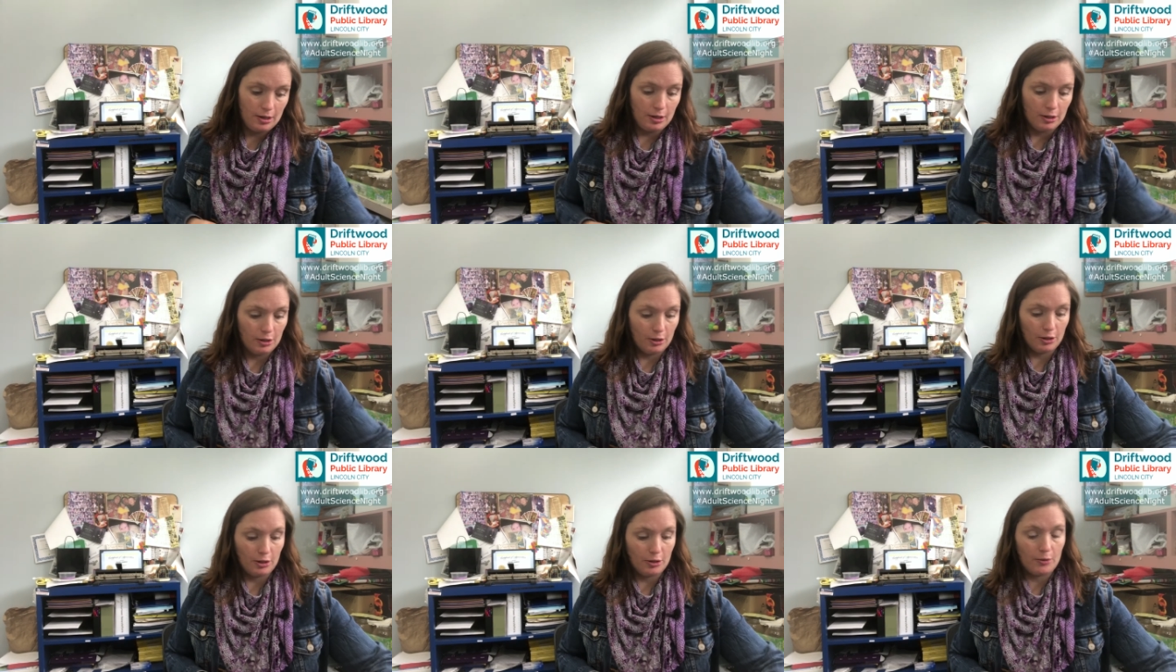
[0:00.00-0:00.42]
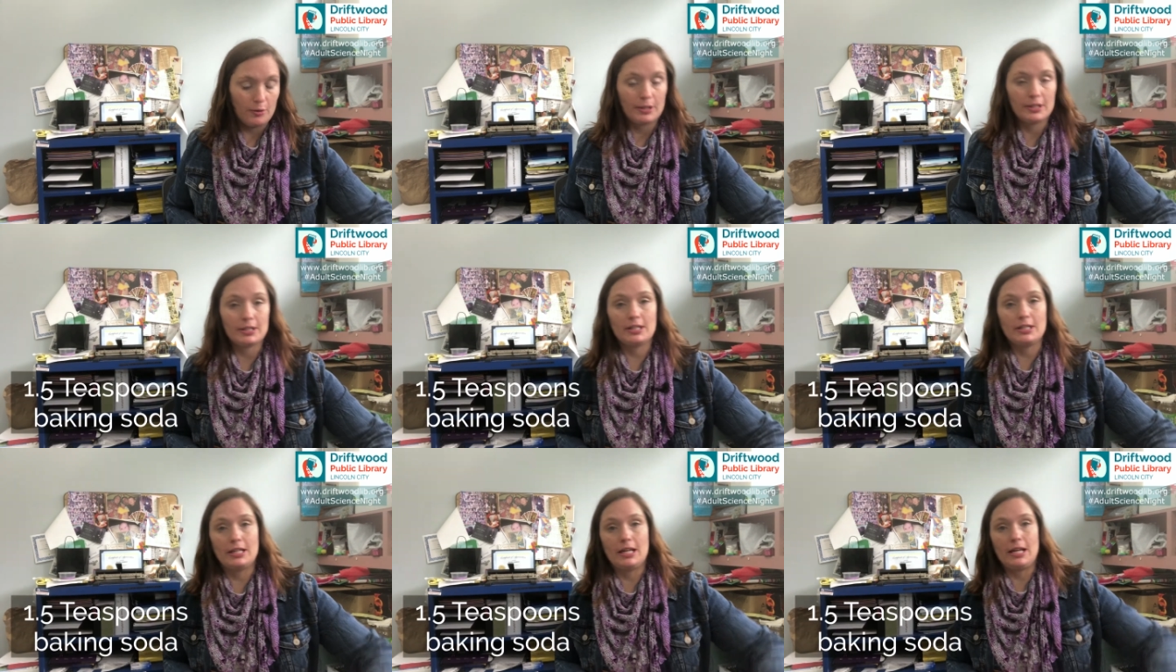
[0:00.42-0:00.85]
You're going
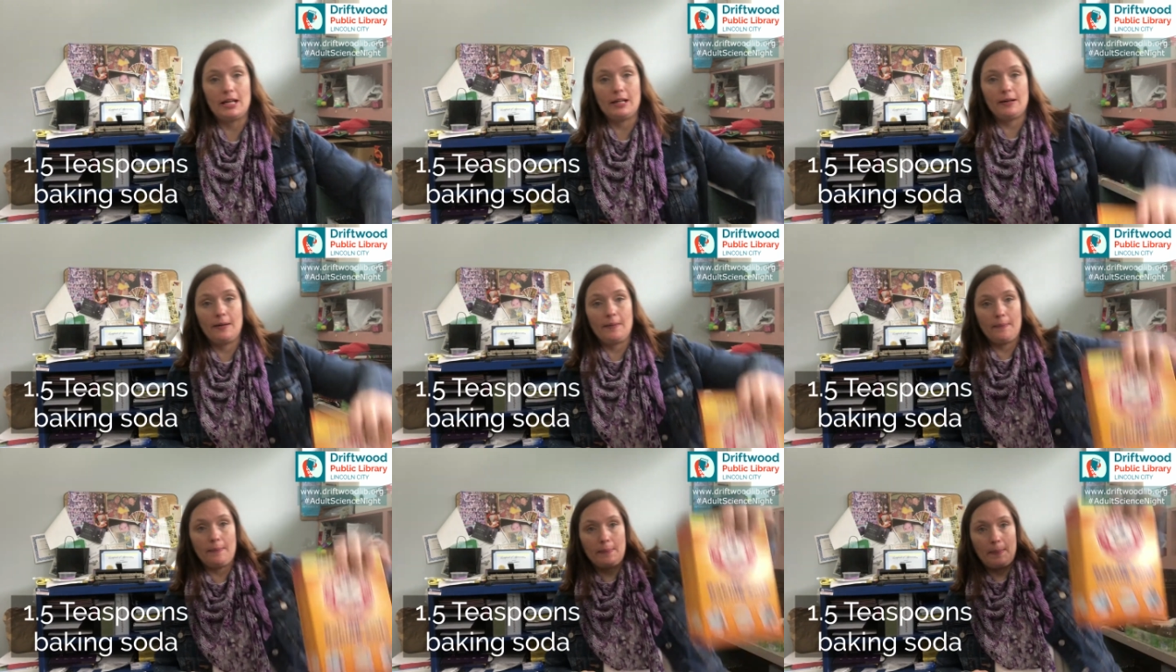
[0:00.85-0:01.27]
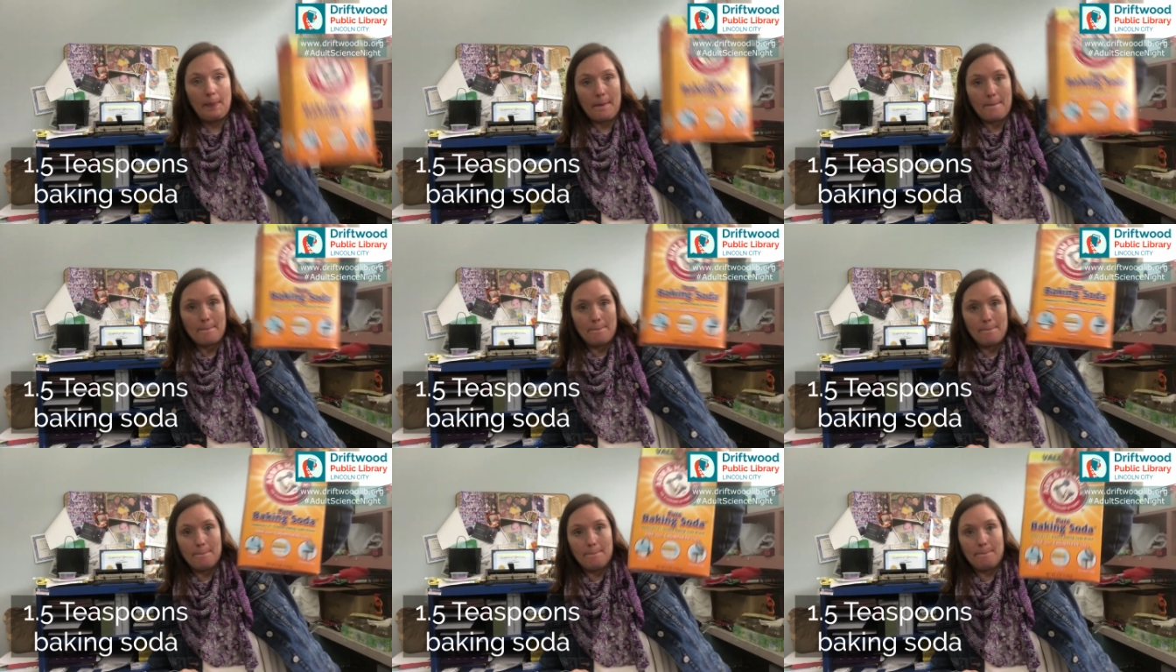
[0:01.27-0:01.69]
to need
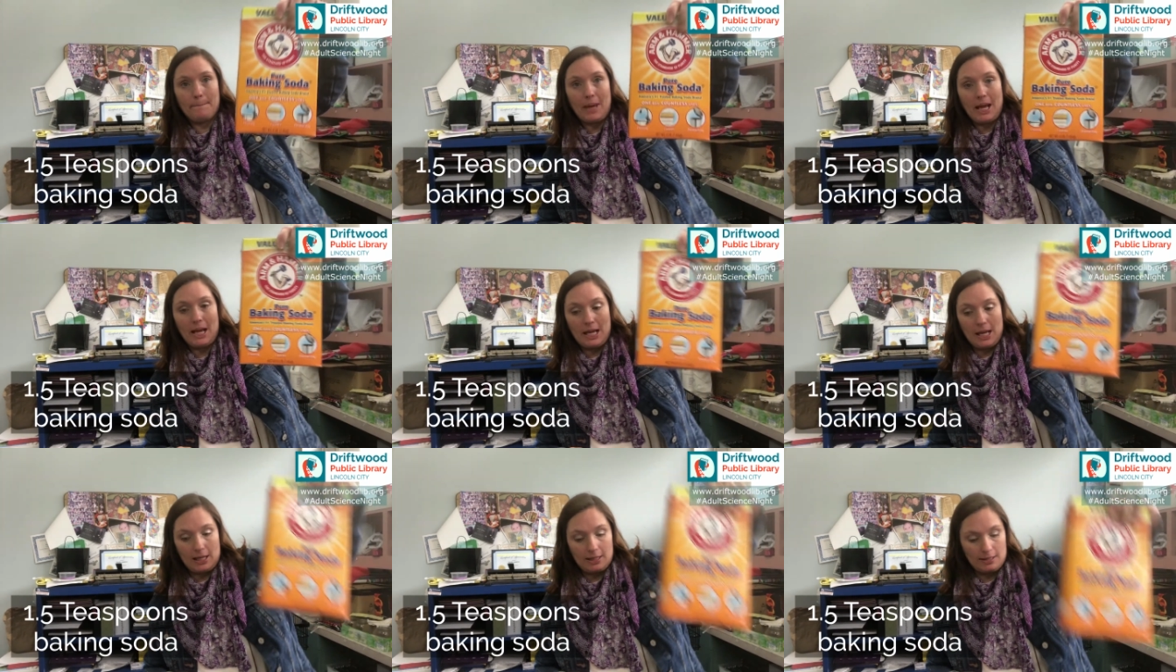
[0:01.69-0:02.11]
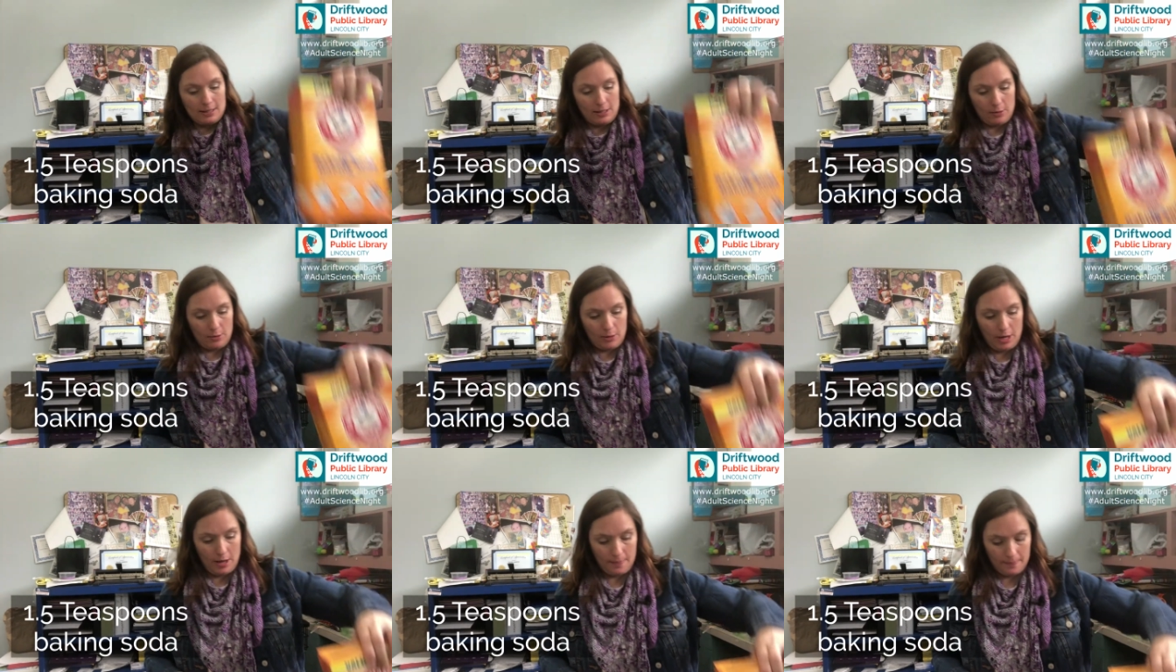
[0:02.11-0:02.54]
baking
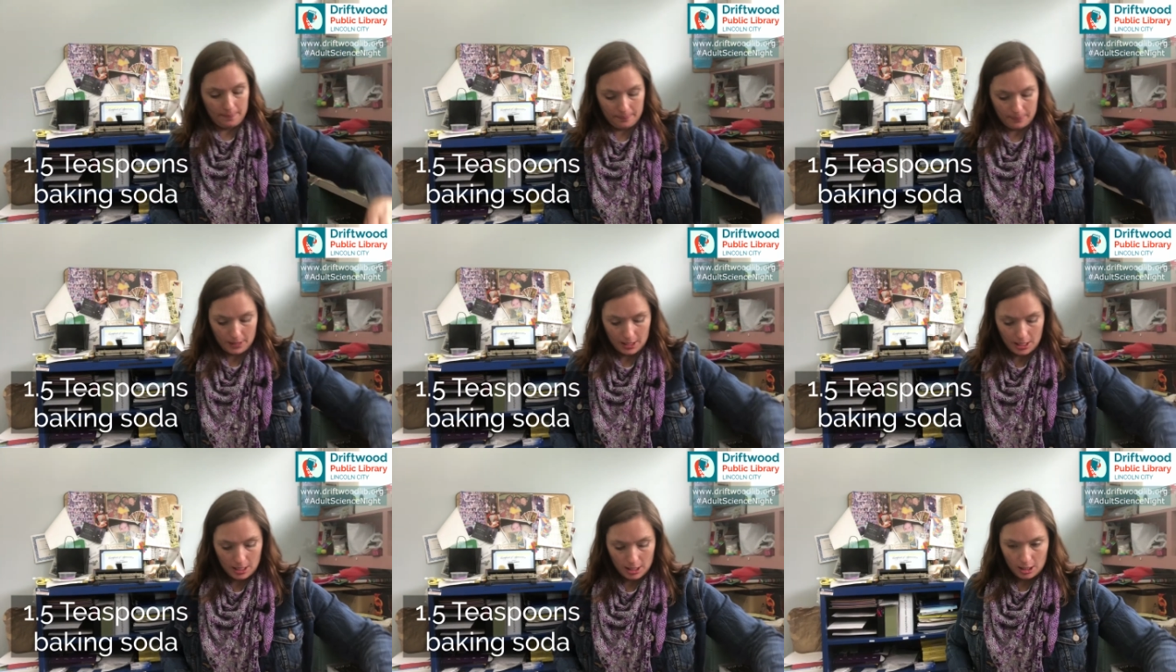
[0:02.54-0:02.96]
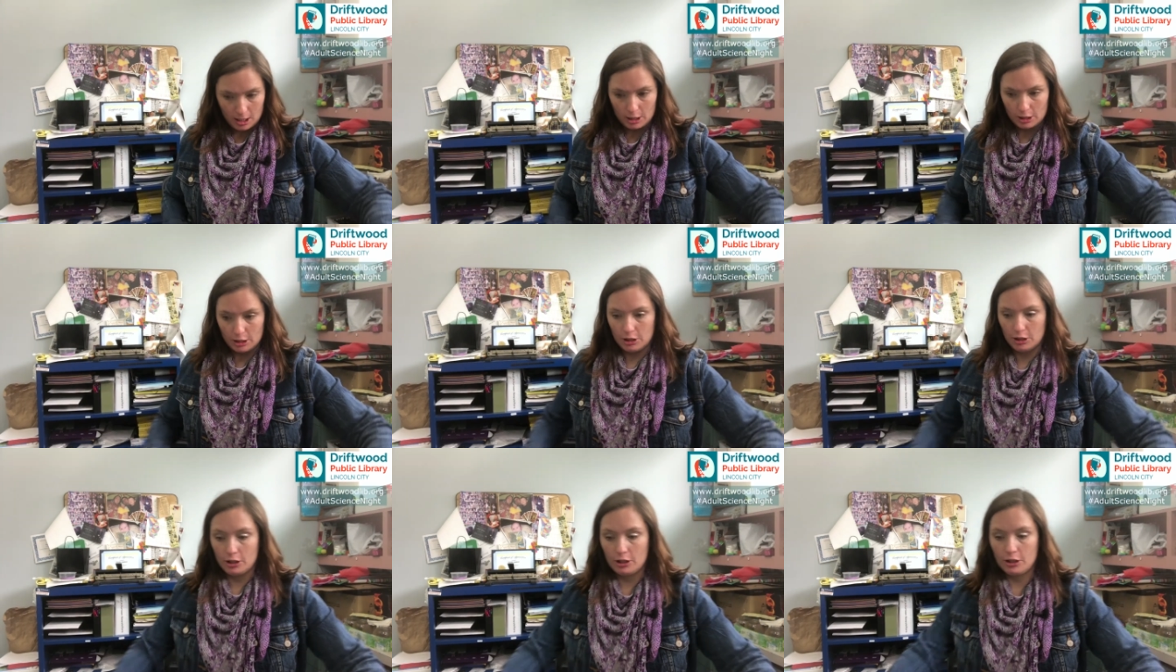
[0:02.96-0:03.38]
soda.
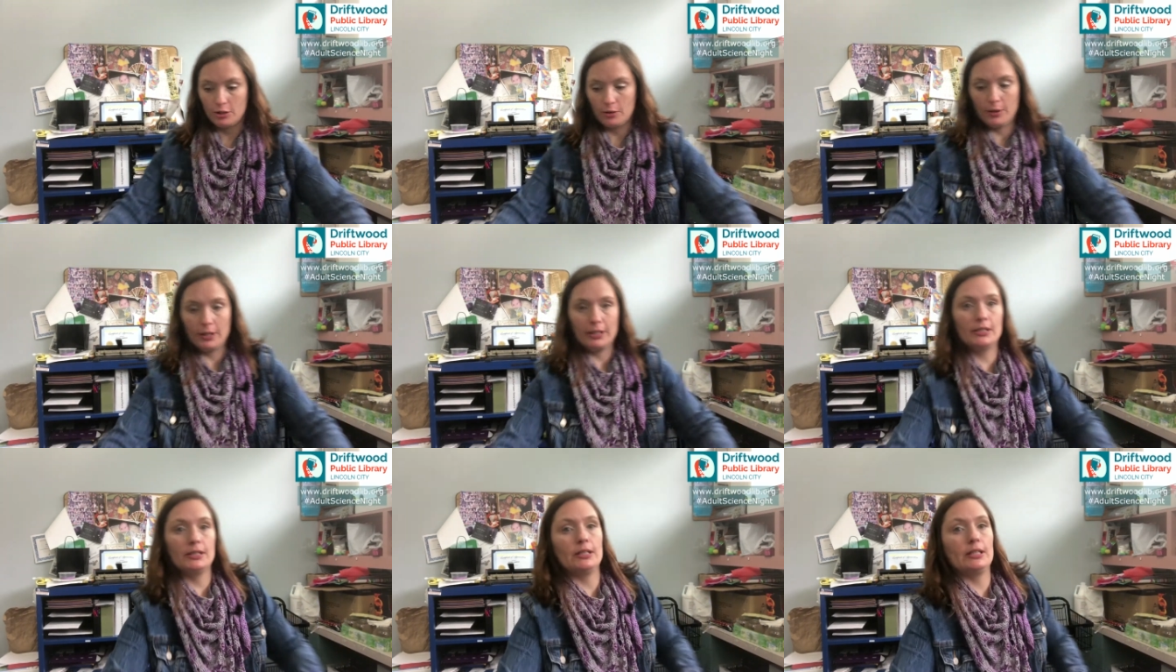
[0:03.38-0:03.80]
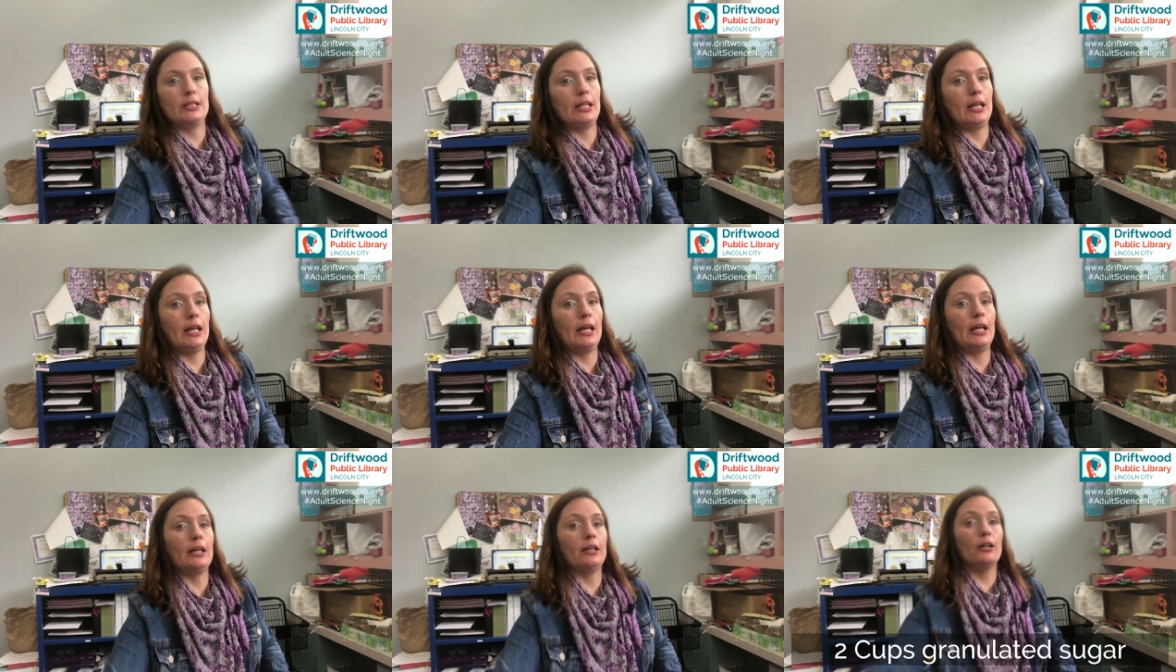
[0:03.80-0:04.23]
You're going to
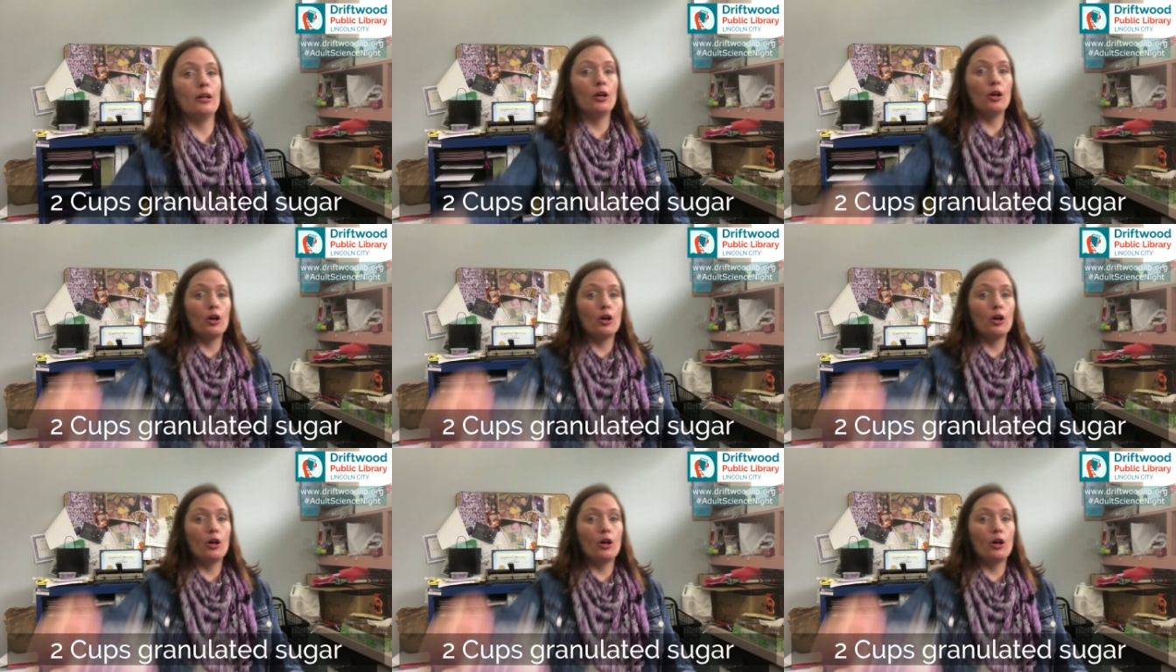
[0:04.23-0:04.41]
need